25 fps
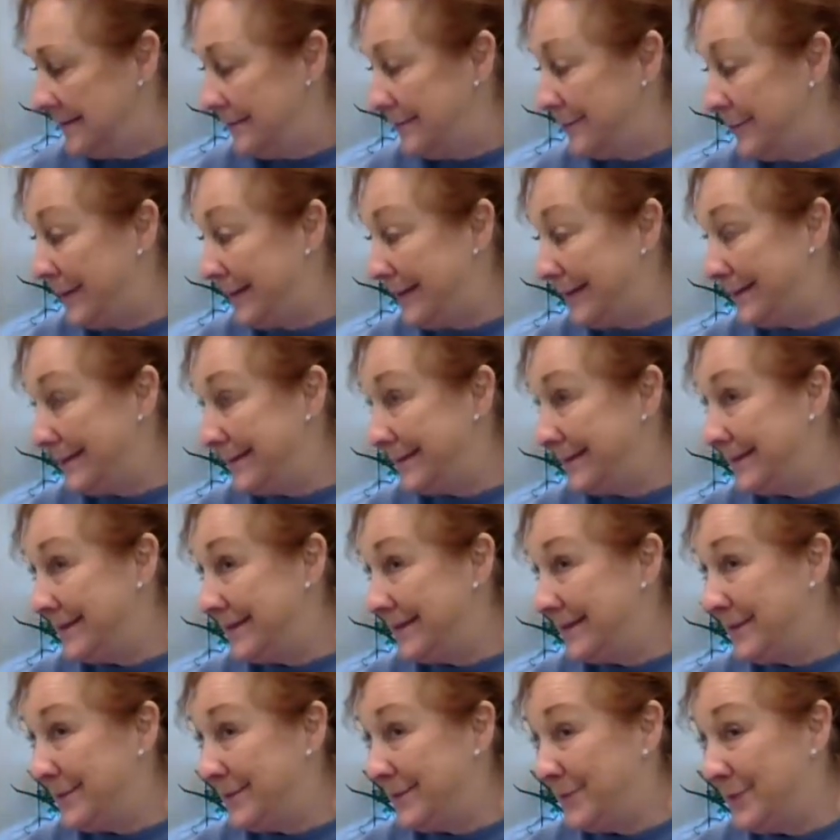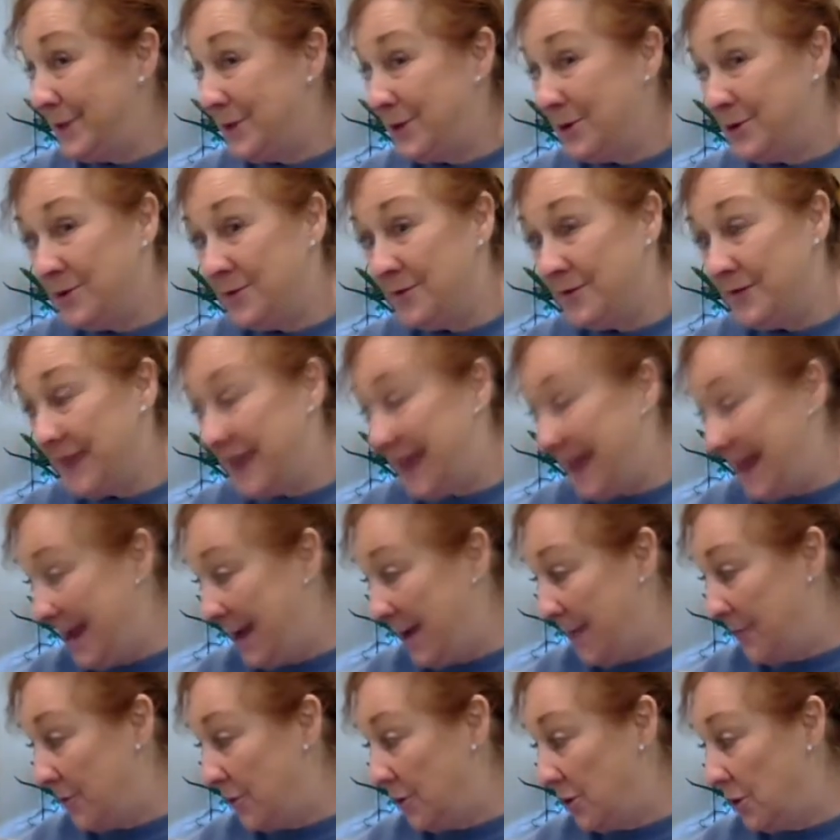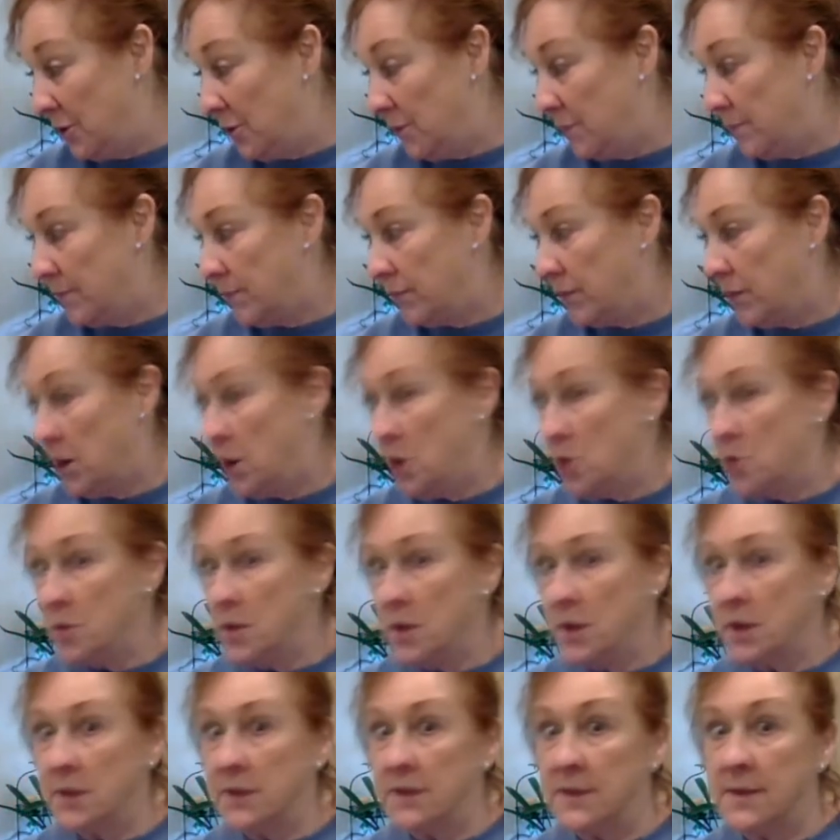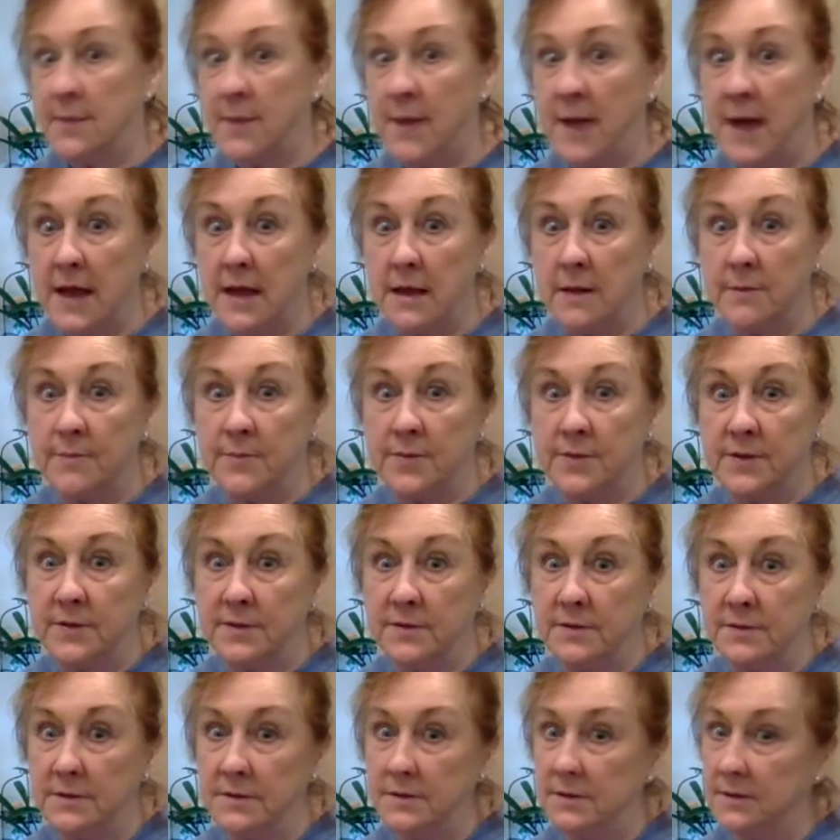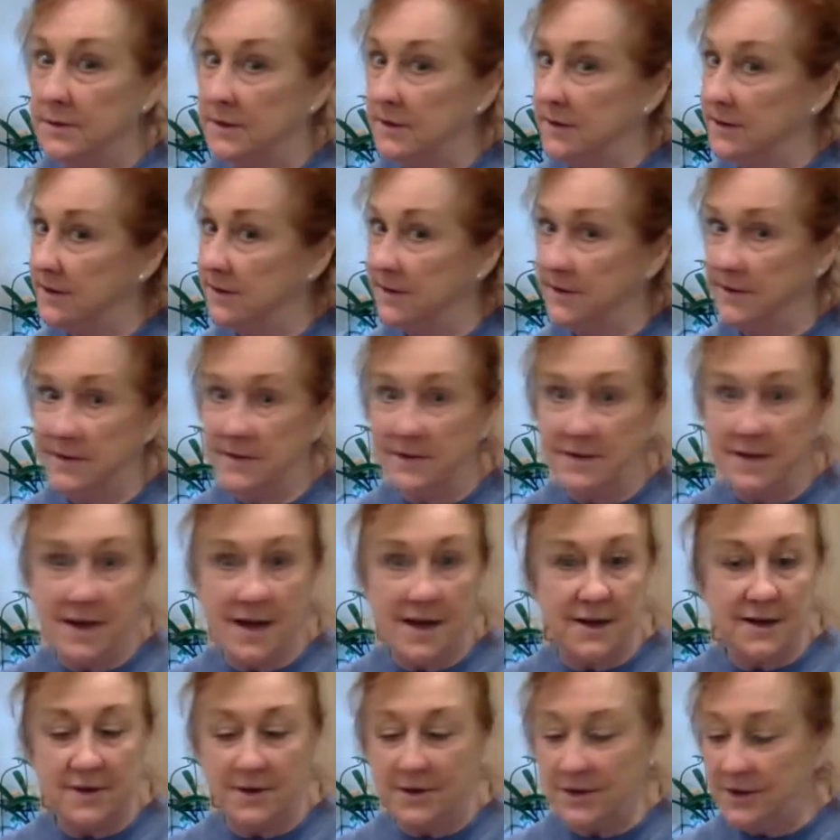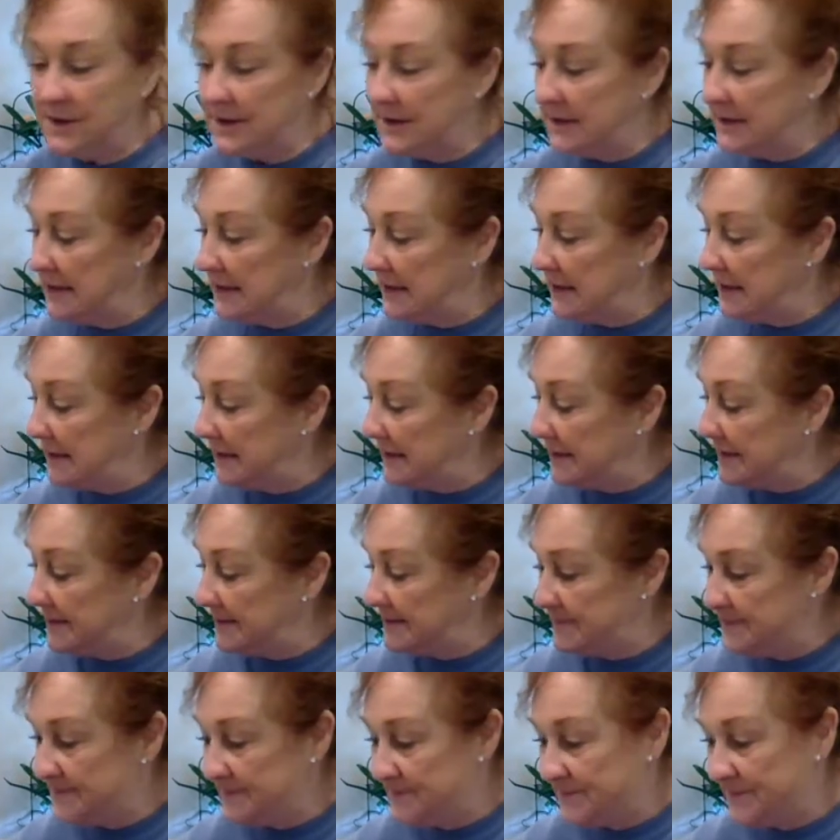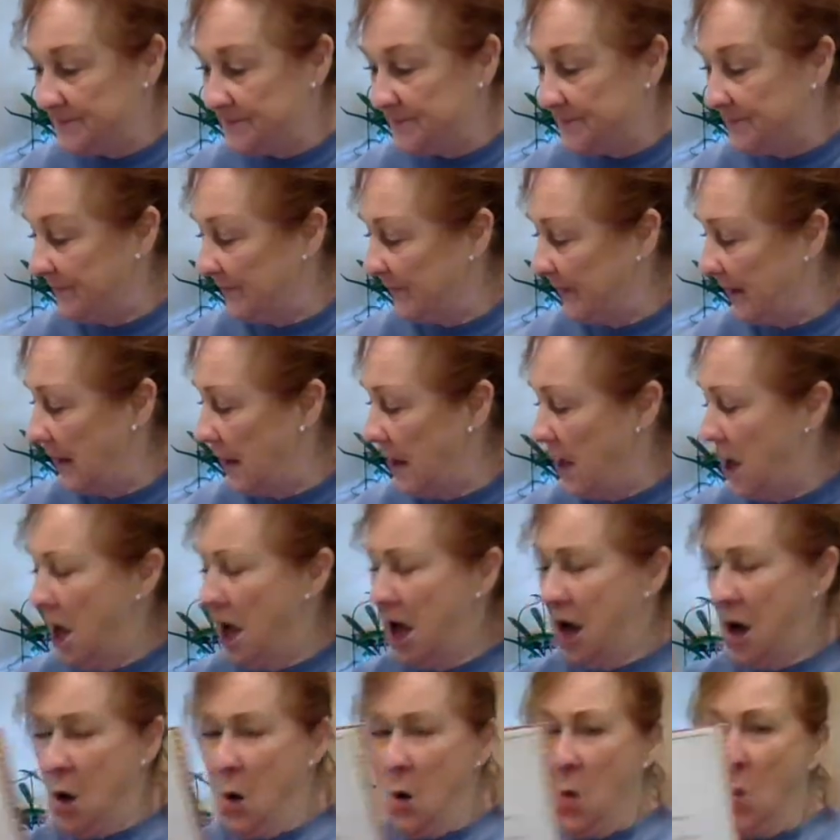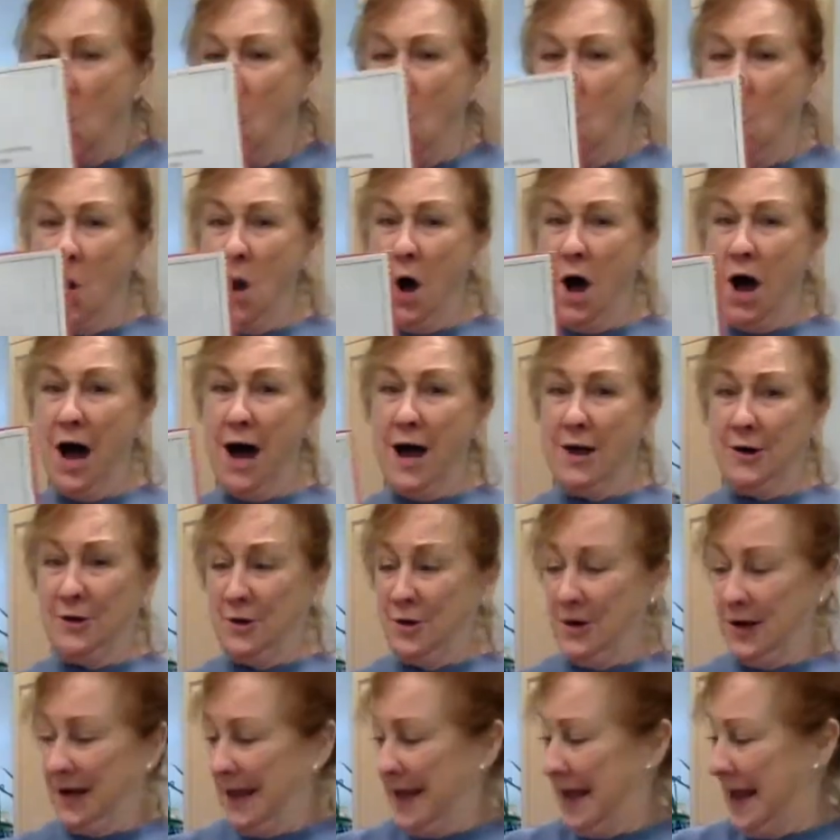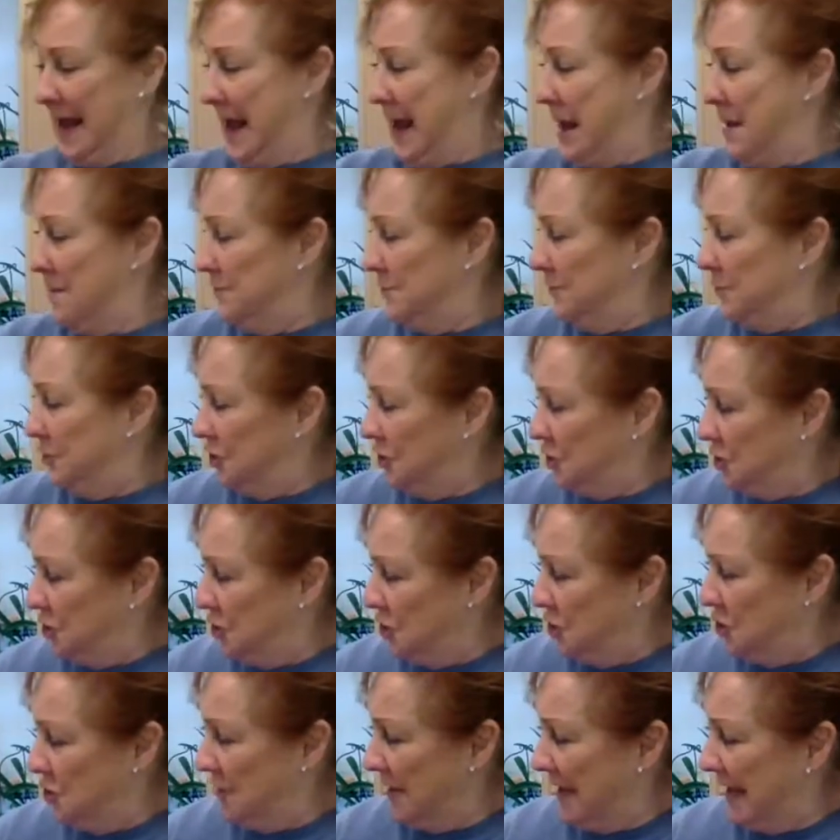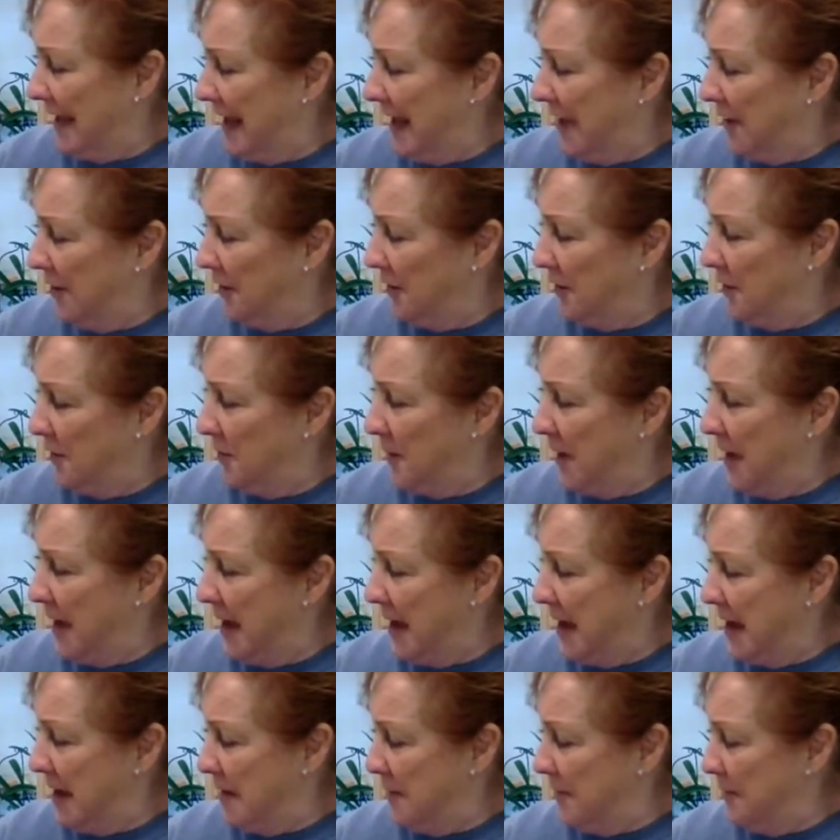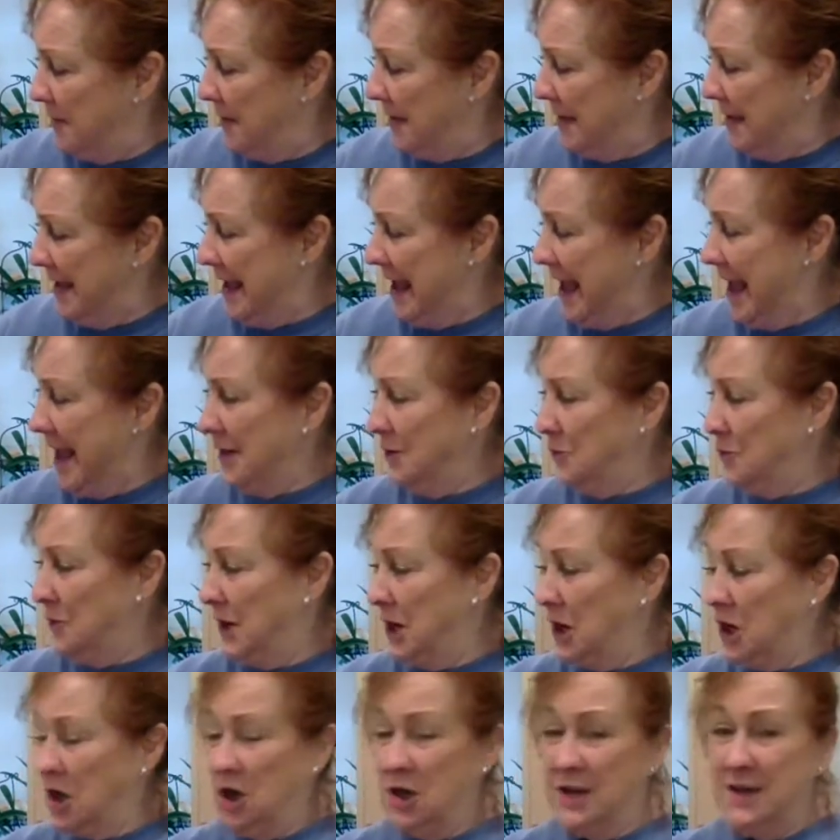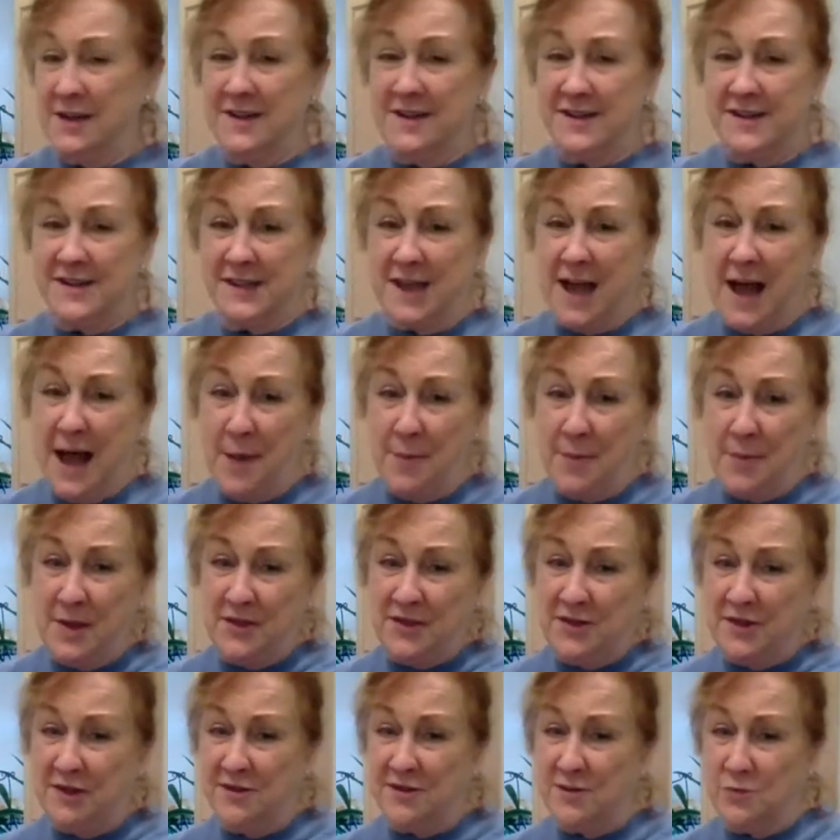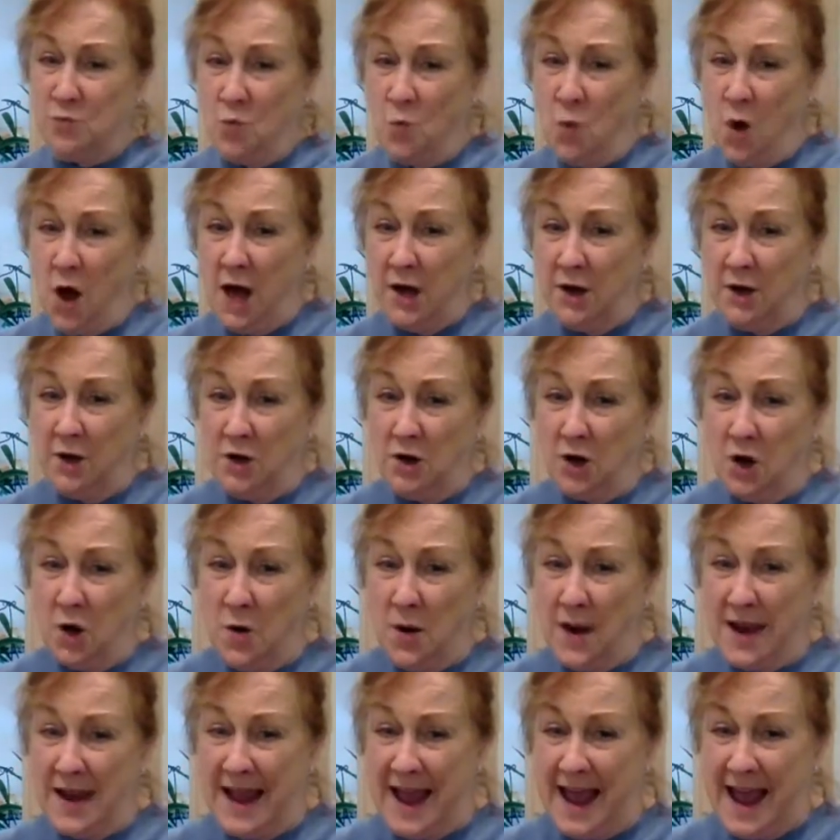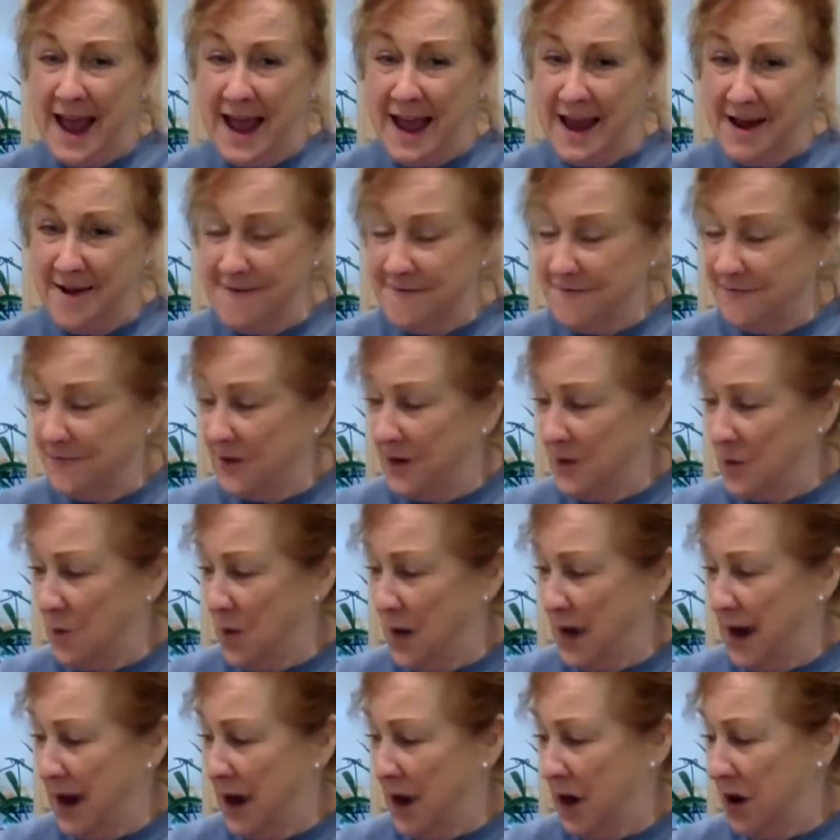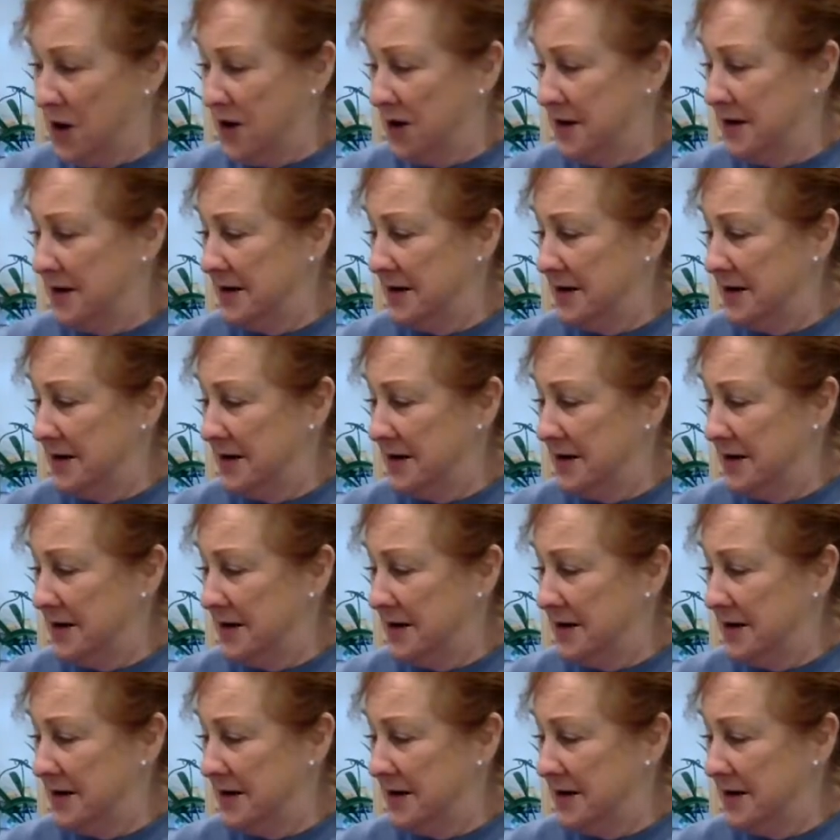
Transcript: But the blow of the hammer broke the pipe. This is not good. Water came shooting out of the pipe. Henry couldn't stop it. There's water going everywhere.